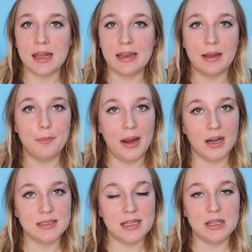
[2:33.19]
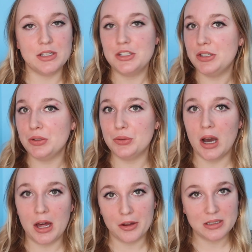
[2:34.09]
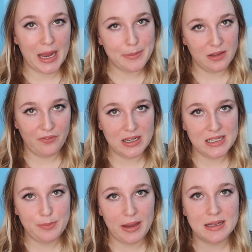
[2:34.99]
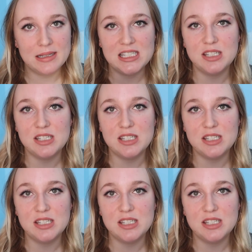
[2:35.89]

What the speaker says: in comparison to other types of fitness bands,